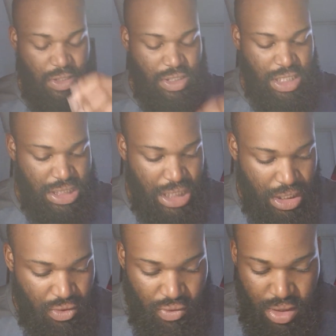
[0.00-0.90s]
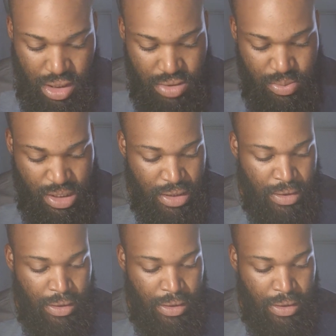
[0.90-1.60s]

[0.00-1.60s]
So let's get 2 Corinthians, man.